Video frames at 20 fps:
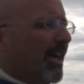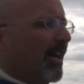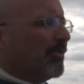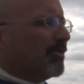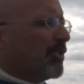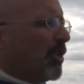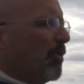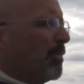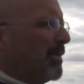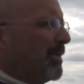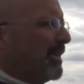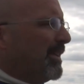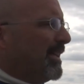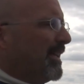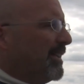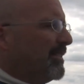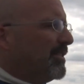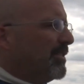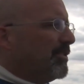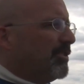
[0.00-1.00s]
Yeah, I was hoping to
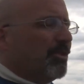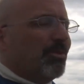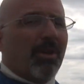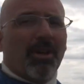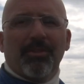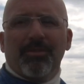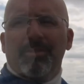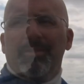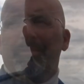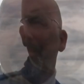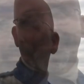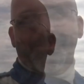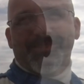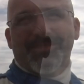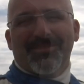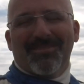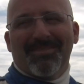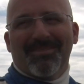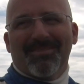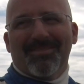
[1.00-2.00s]
get to 200.
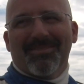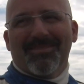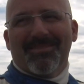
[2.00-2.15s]
Just